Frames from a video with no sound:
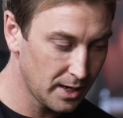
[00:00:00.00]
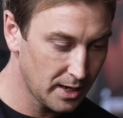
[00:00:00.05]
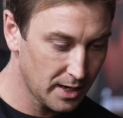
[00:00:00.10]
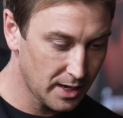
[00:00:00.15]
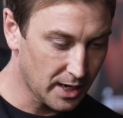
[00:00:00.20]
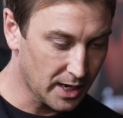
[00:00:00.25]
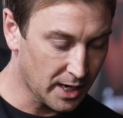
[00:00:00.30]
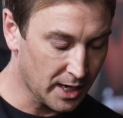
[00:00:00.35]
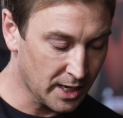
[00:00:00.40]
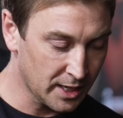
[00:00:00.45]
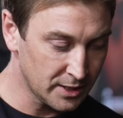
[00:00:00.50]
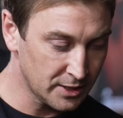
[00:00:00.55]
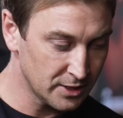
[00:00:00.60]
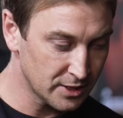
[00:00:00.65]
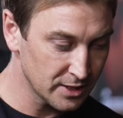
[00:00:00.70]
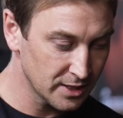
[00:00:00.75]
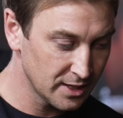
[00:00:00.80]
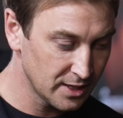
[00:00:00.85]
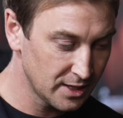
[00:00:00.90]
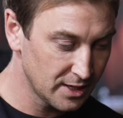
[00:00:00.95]
And
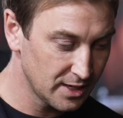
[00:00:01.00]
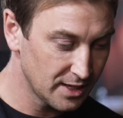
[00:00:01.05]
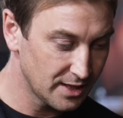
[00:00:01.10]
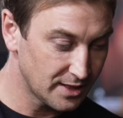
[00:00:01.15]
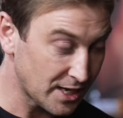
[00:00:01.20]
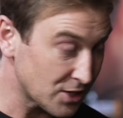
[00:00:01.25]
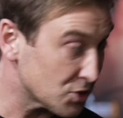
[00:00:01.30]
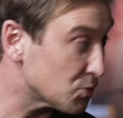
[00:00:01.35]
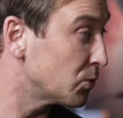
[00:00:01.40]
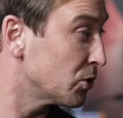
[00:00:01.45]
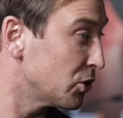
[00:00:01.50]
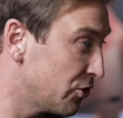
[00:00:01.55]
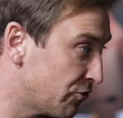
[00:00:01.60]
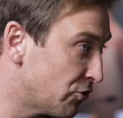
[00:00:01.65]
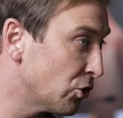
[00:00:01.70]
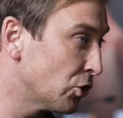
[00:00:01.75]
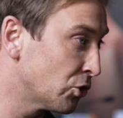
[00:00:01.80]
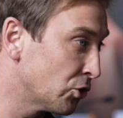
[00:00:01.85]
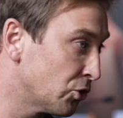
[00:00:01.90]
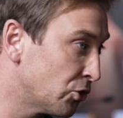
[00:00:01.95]
that's what you've
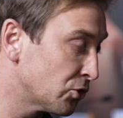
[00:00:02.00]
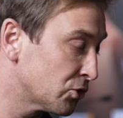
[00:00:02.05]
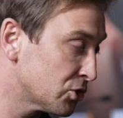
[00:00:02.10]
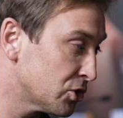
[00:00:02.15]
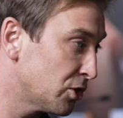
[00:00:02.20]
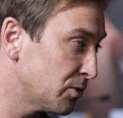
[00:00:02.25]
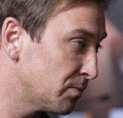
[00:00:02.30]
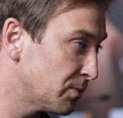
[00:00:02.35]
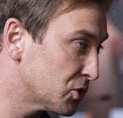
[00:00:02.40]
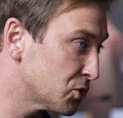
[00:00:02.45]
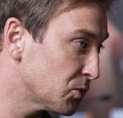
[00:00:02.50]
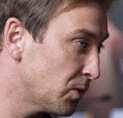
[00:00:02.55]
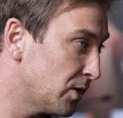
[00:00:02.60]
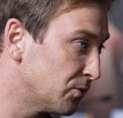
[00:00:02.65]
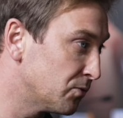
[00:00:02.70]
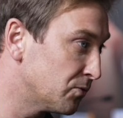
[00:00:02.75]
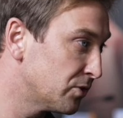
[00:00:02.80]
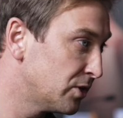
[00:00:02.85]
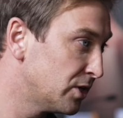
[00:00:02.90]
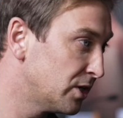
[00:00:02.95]
got on October 12th.